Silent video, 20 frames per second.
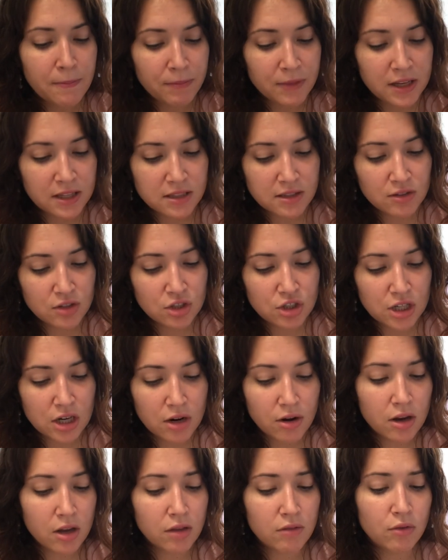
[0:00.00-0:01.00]
It is in the
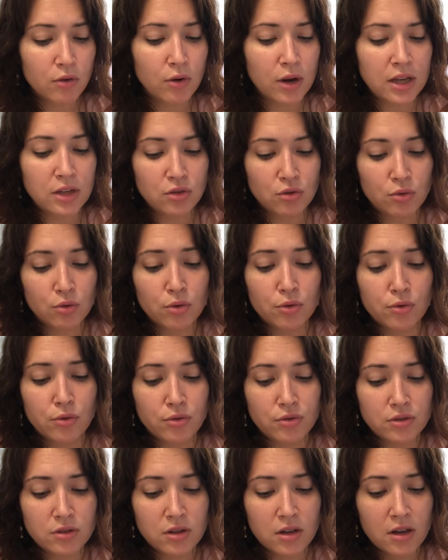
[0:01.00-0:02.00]
sharing of great
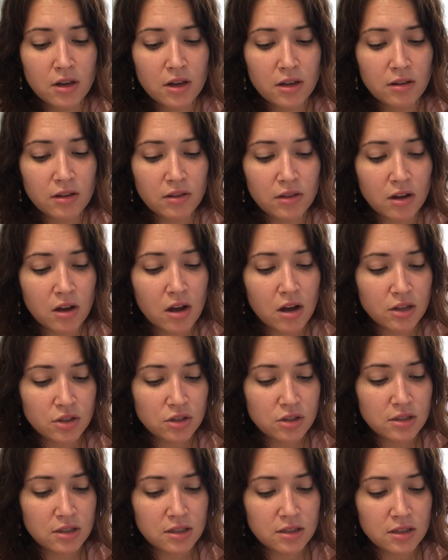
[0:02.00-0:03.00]
truths that the
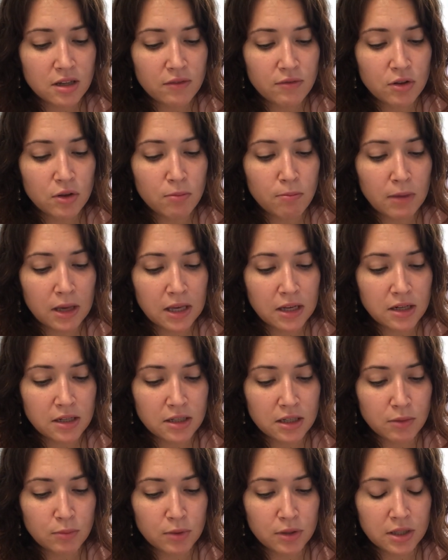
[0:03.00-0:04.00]
consciousness of
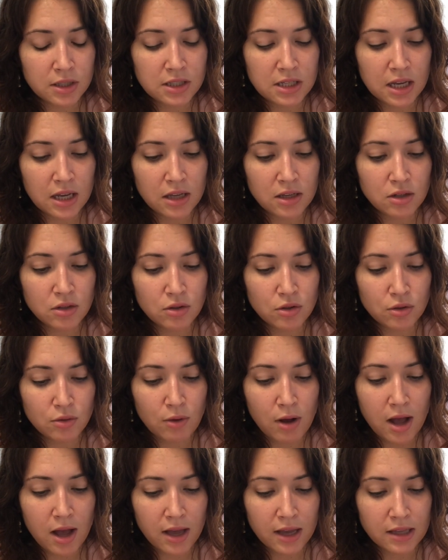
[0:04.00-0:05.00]
humanity will attain new
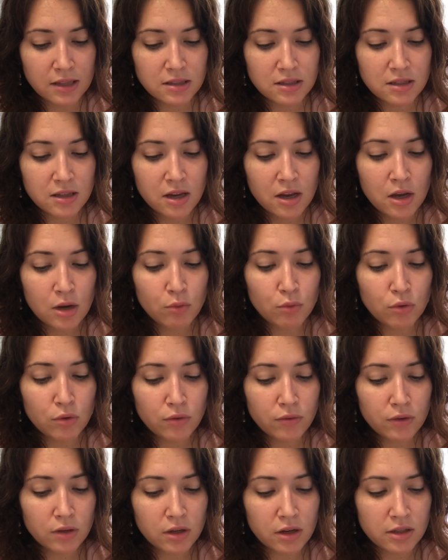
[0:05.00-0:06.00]
heights.
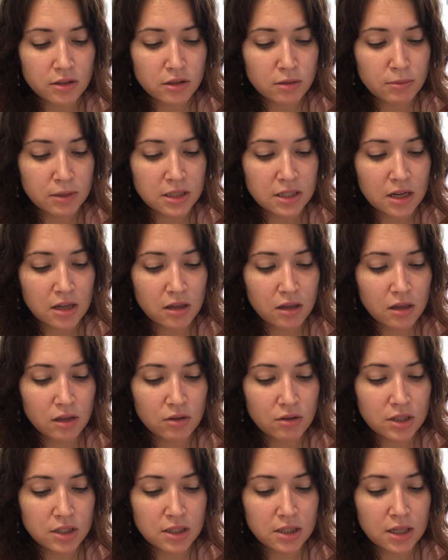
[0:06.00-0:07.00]
Wolf could also be telling you
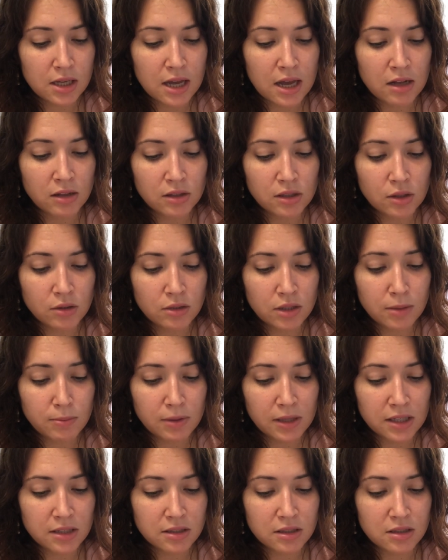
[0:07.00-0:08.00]
to seek out lonely
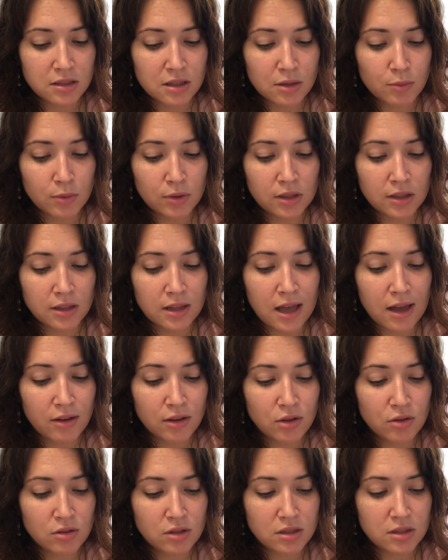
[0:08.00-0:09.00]
places that will allow
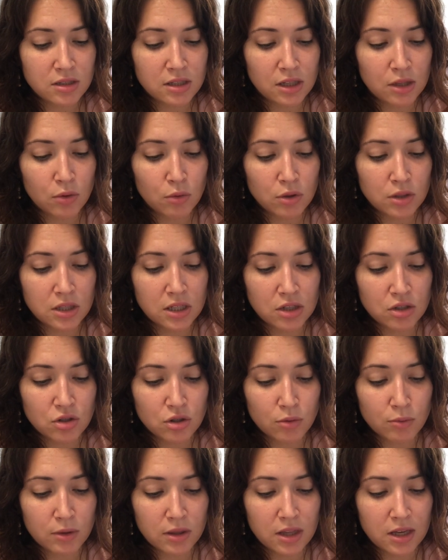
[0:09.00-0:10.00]
you to see your teacher
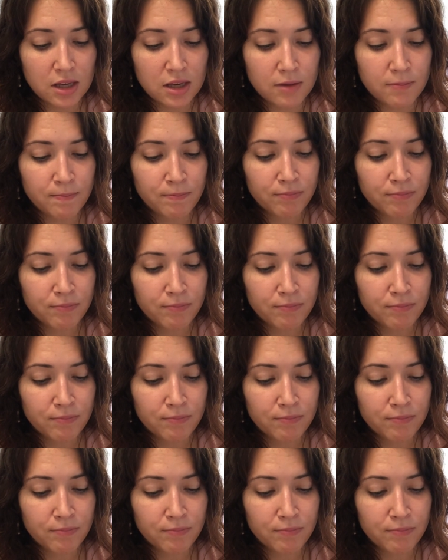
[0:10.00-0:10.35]
within.